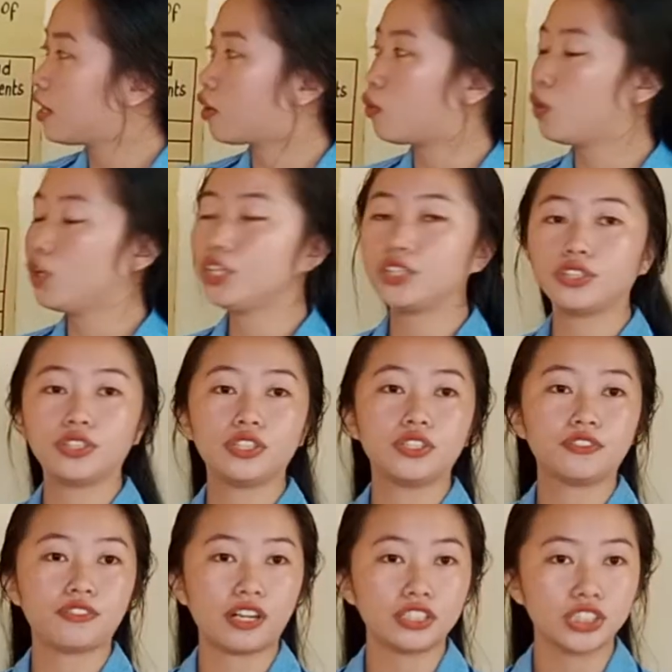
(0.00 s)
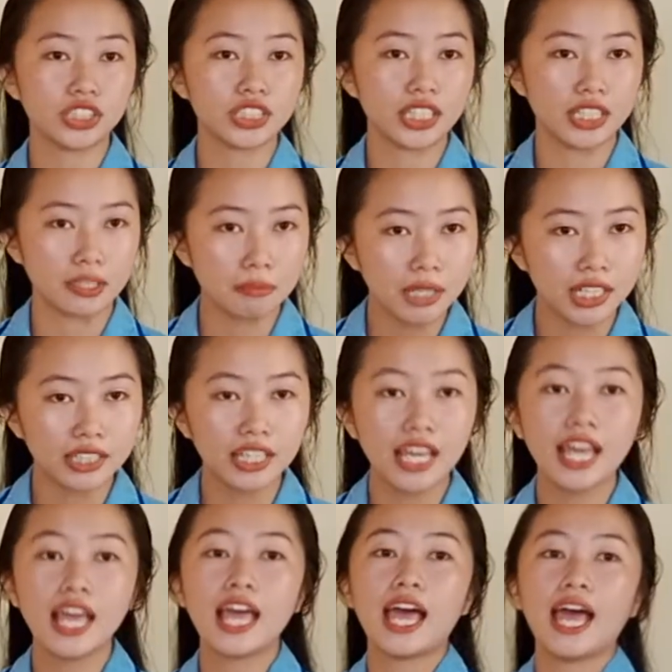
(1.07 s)
according to their functions in the meal,
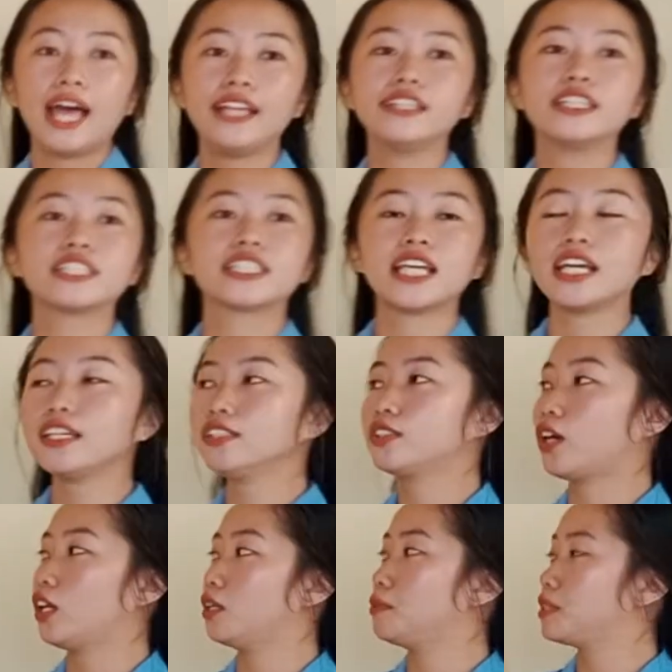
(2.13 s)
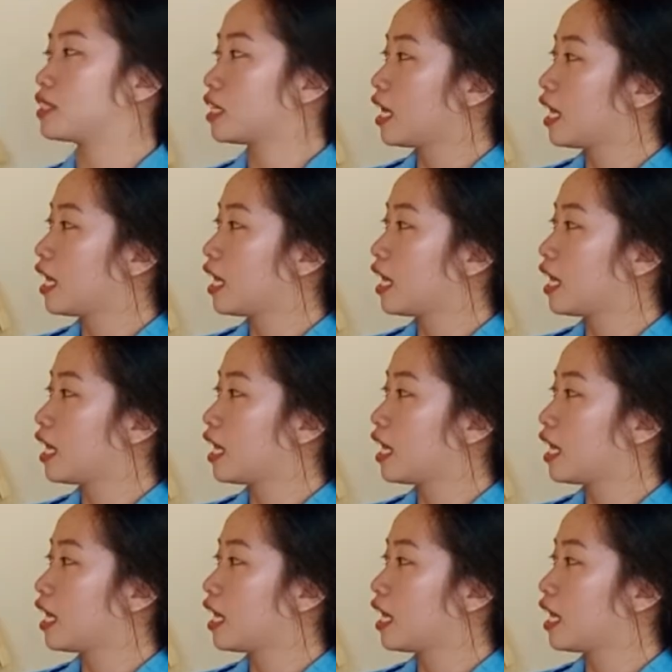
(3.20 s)
and the second column is